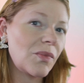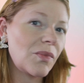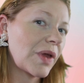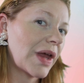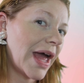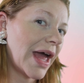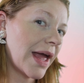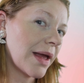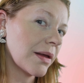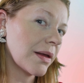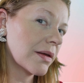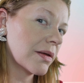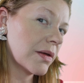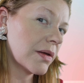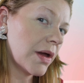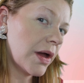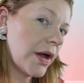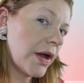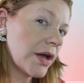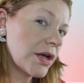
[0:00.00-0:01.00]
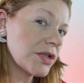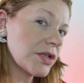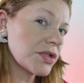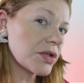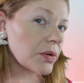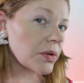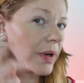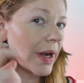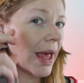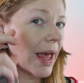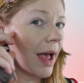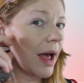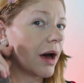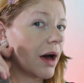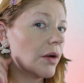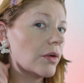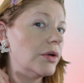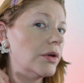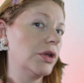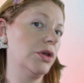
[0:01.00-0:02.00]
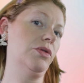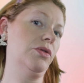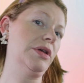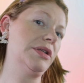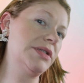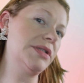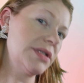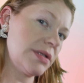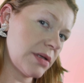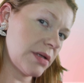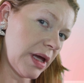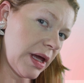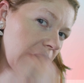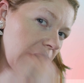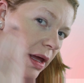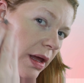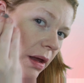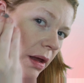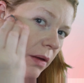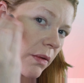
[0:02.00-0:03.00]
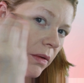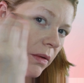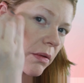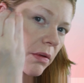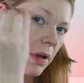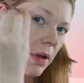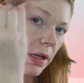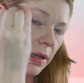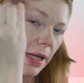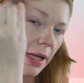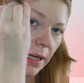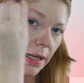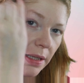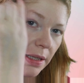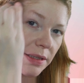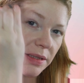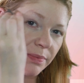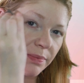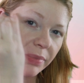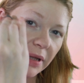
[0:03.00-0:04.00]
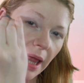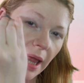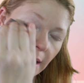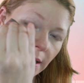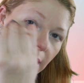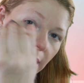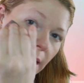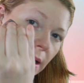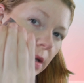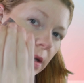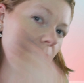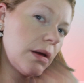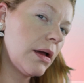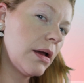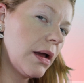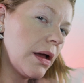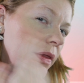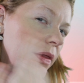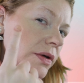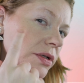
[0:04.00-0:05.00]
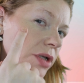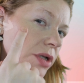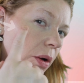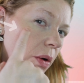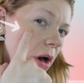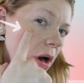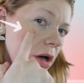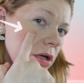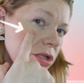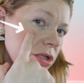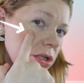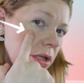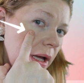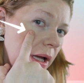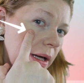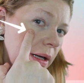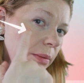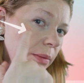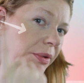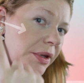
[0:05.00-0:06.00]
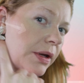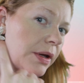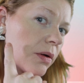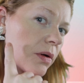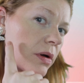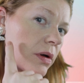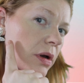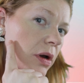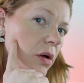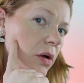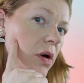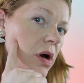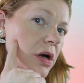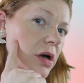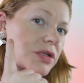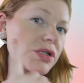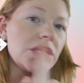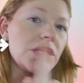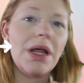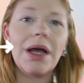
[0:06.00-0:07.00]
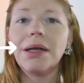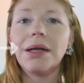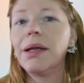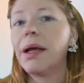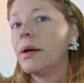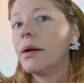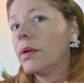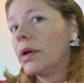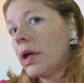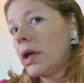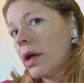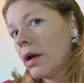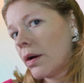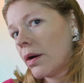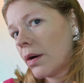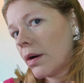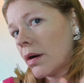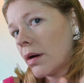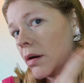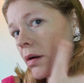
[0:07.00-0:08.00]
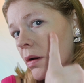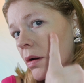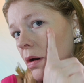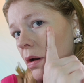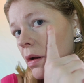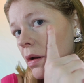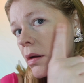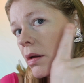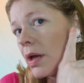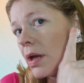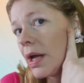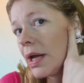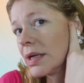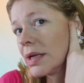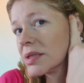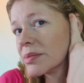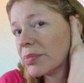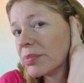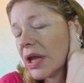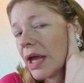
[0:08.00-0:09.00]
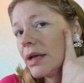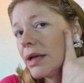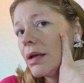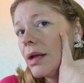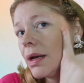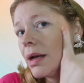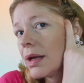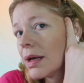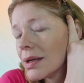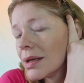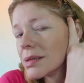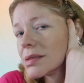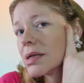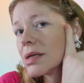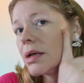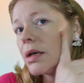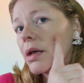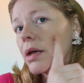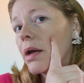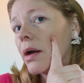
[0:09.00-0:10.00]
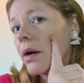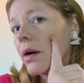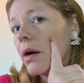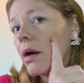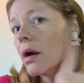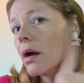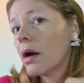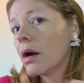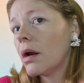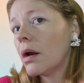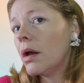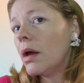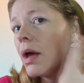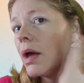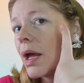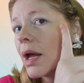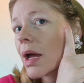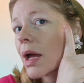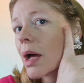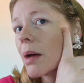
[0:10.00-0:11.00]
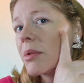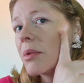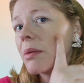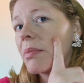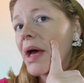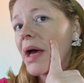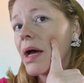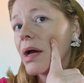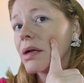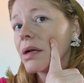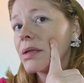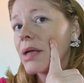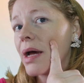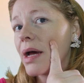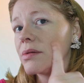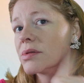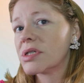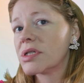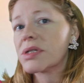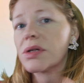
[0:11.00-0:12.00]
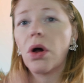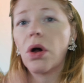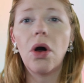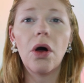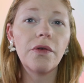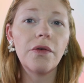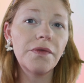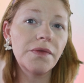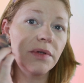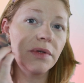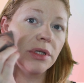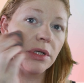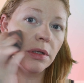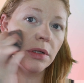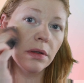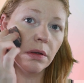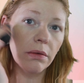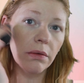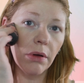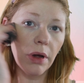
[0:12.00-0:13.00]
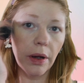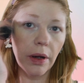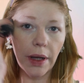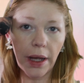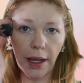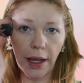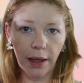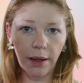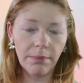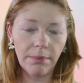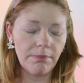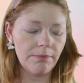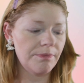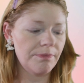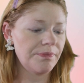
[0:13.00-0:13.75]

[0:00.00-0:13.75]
Okay, so now you can see that it is blended. There's no harsh line up here, no harsh line down here. It is blended into here and coming back down soft, okay?